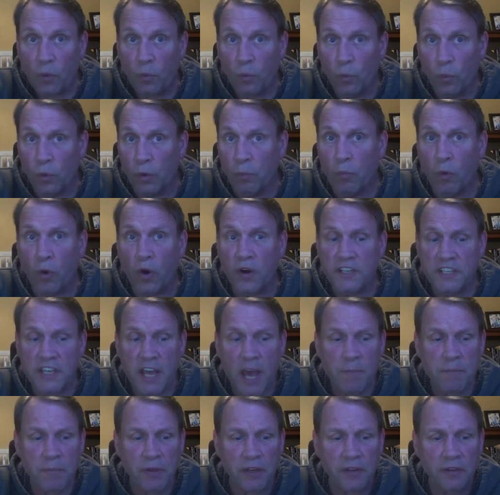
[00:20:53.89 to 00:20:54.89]
were more
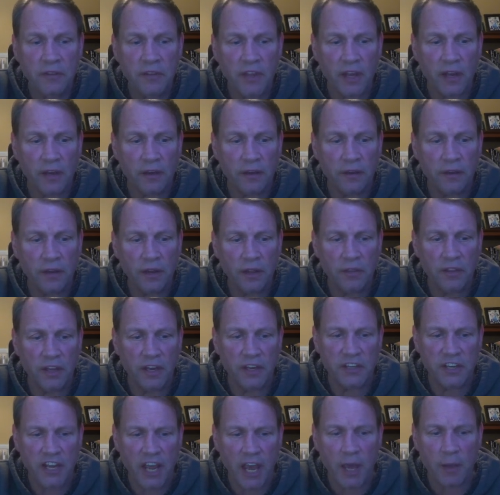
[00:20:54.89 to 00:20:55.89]
tepid than
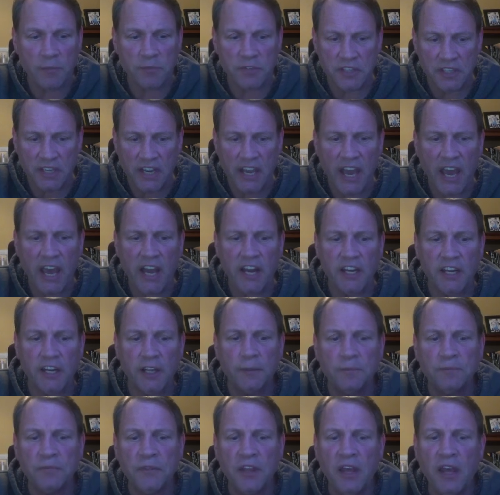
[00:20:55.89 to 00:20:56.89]
Tam's in Canada,